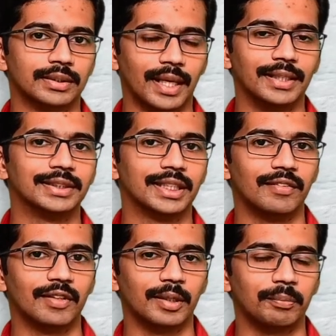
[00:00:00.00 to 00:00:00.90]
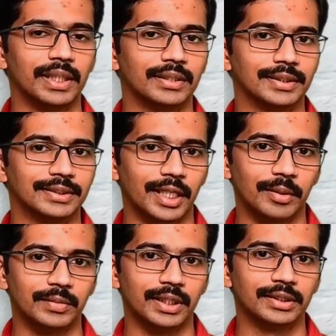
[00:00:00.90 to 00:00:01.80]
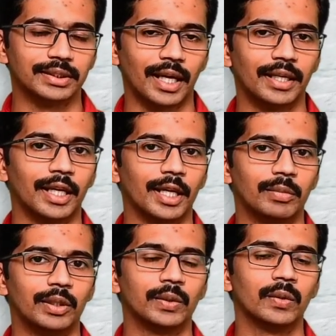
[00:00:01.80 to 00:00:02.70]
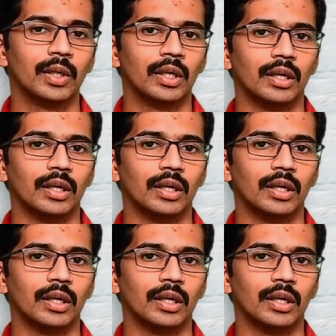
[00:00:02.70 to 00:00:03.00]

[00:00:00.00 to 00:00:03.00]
thrice he will repeat the same things and able to